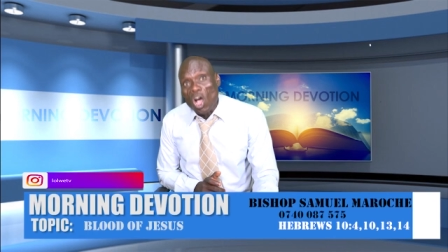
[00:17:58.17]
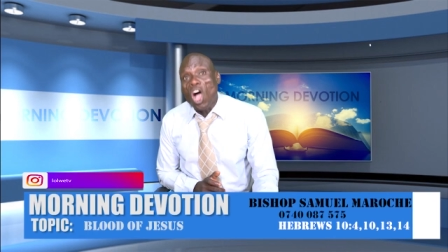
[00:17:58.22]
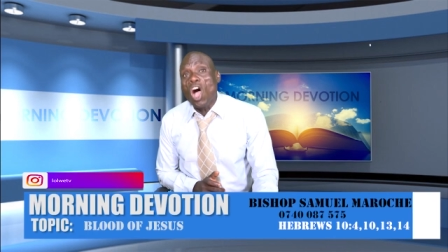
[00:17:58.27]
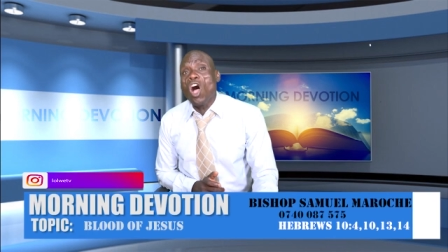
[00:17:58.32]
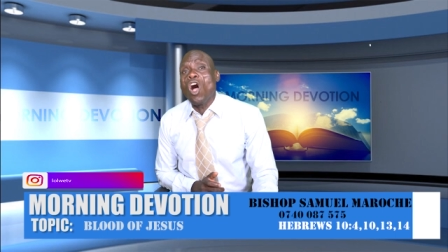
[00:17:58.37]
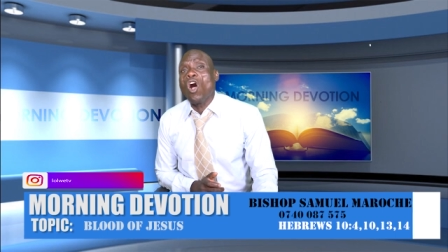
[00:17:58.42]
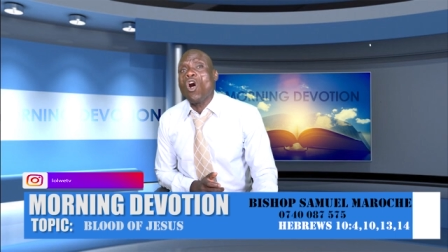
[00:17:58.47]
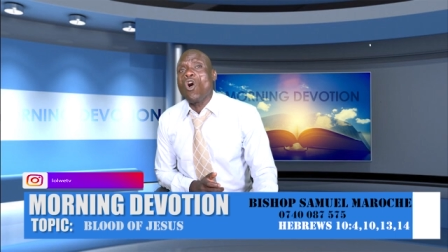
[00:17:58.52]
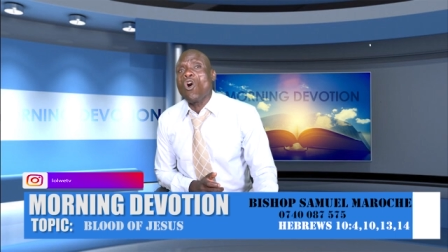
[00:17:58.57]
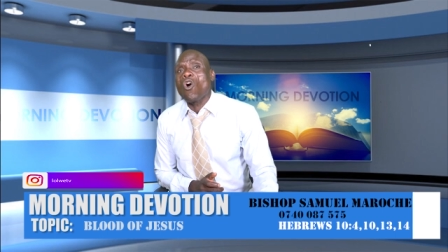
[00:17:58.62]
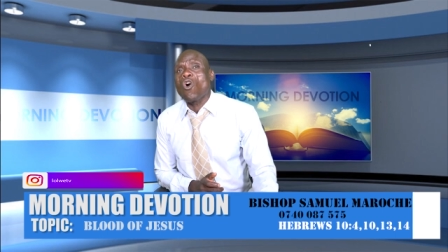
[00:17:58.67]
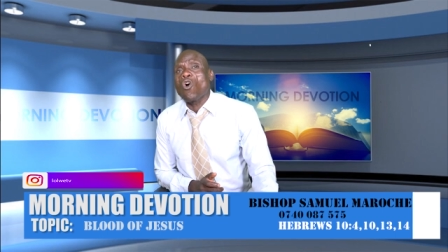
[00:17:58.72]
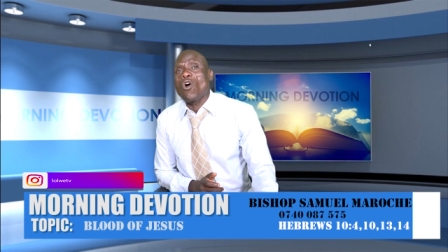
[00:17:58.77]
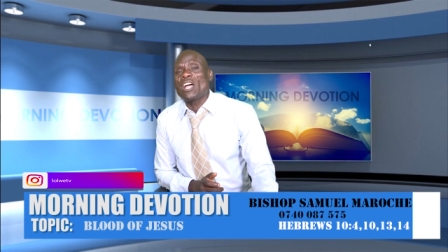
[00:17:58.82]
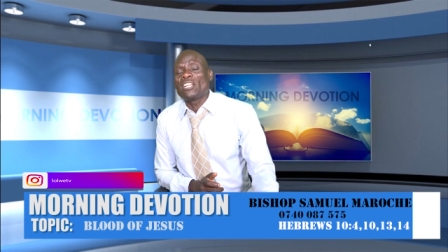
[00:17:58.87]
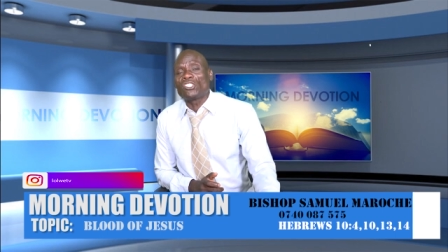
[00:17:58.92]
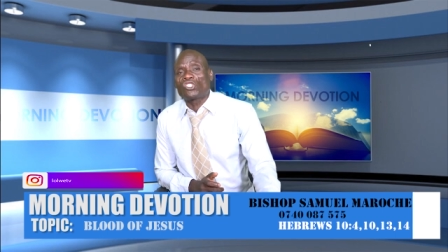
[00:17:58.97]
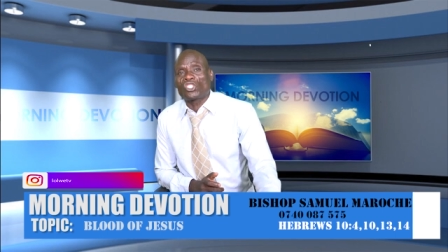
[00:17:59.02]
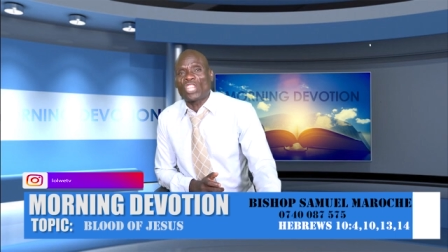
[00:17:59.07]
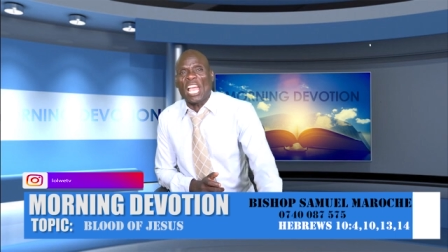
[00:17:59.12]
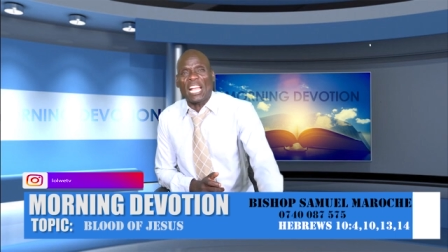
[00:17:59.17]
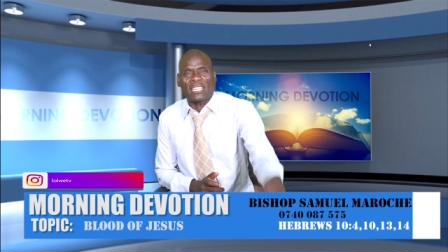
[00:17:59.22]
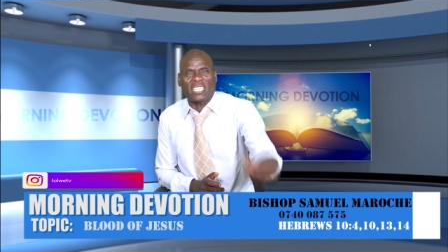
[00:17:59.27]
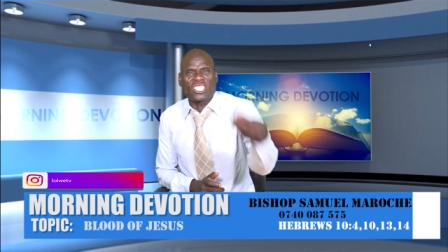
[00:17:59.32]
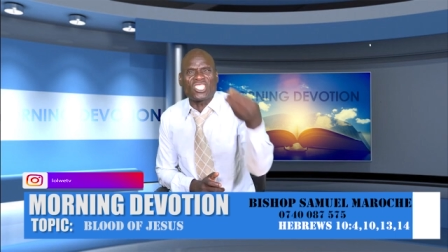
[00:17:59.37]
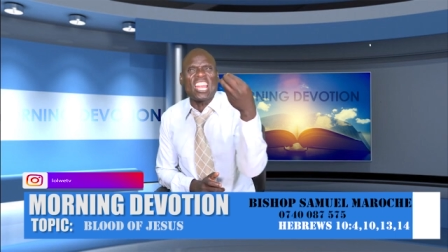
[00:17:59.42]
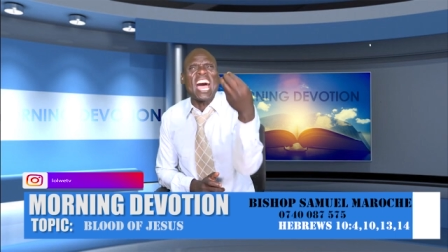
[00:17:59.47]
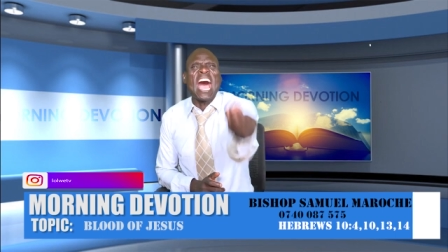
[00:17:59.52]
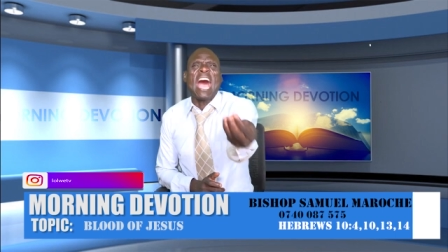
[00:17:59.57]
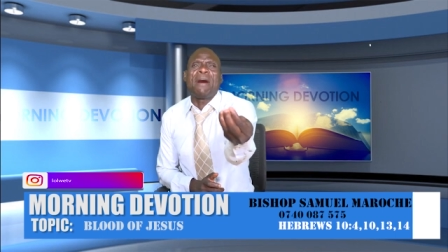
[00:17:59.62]
go and
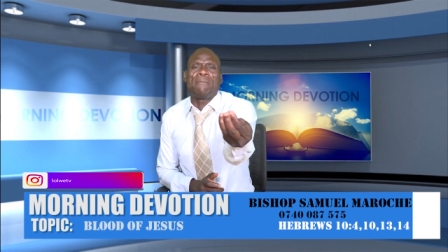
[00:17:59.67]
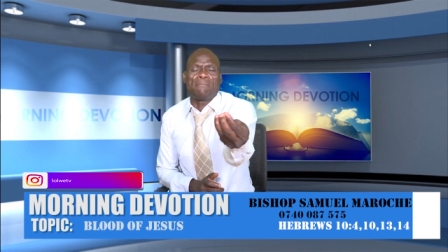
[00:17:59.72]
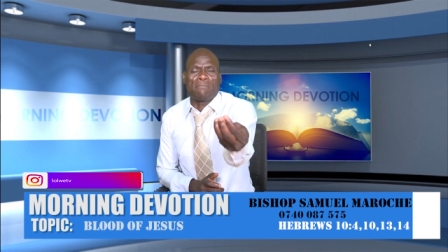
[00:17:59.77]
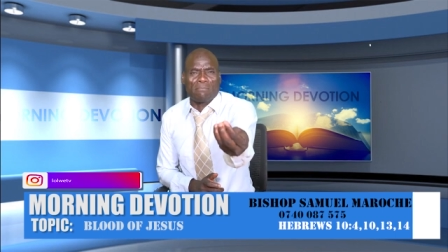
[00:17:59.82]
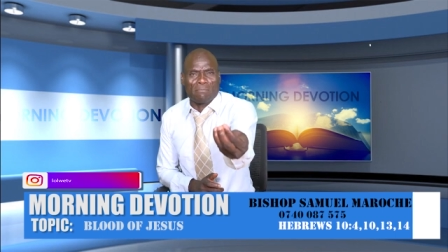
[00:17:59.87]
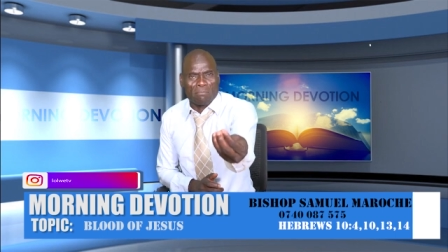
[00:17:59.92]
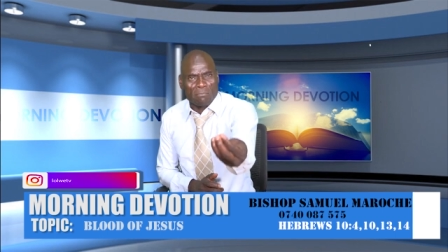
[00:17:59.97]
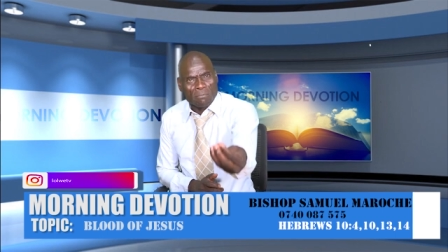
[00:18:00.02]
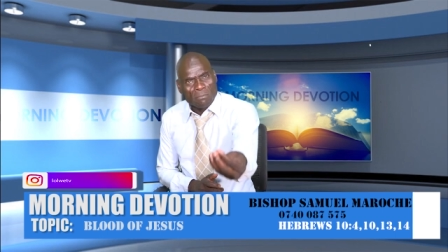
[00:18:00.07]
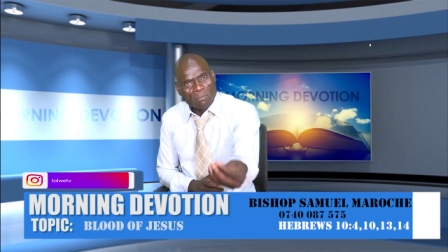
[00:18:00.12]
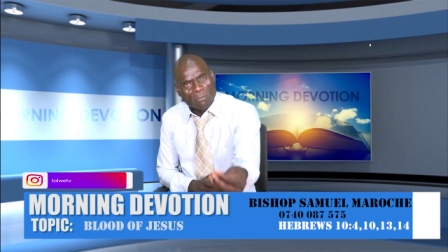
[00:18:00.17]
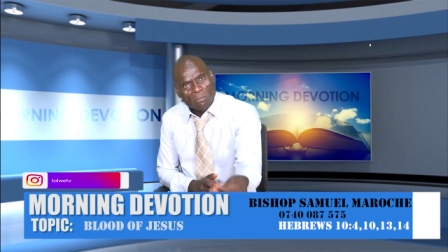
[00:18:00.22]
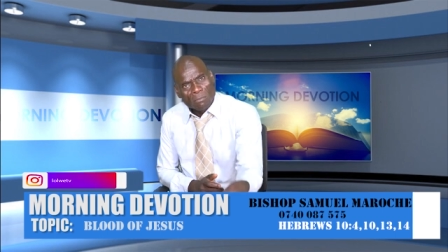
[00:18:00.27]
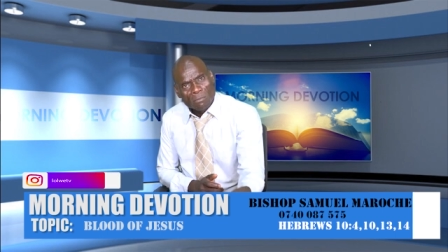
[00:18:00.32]
take a ram,